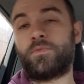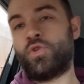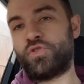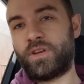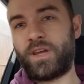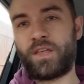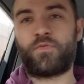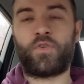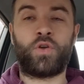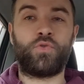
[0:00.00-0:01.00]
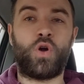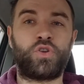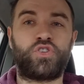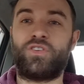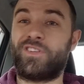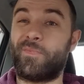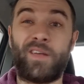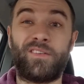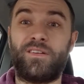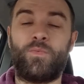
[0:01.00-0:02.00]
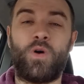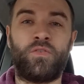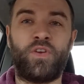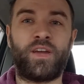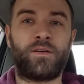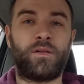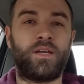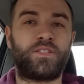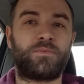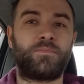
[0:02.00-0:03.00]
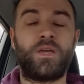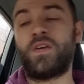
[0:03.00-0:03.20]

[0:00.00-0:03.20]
underneath for corrosion, depending on what the vehicle is,